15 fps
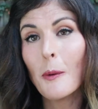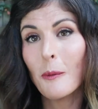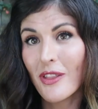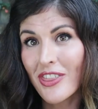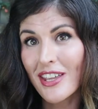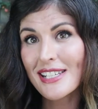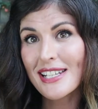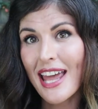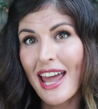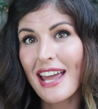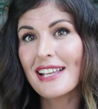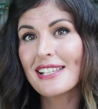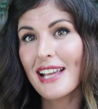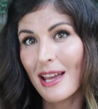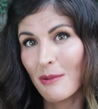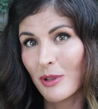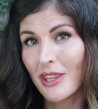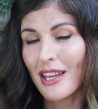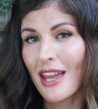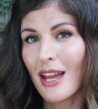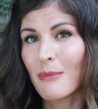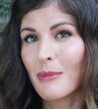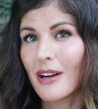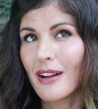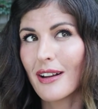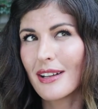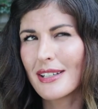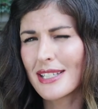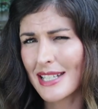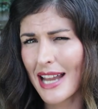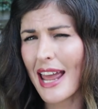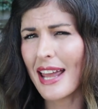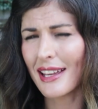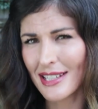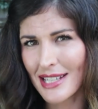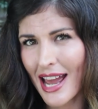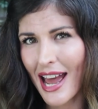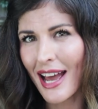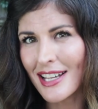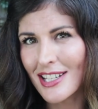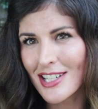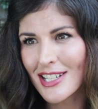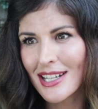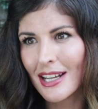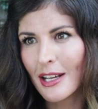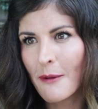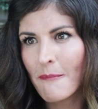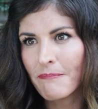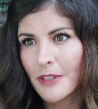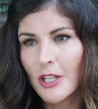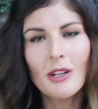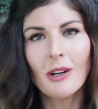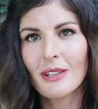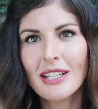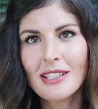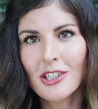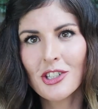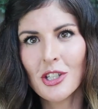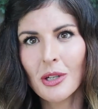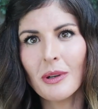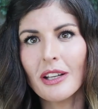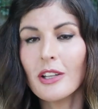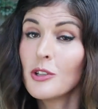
with this case and with the camera staying attached, you don't need to do it.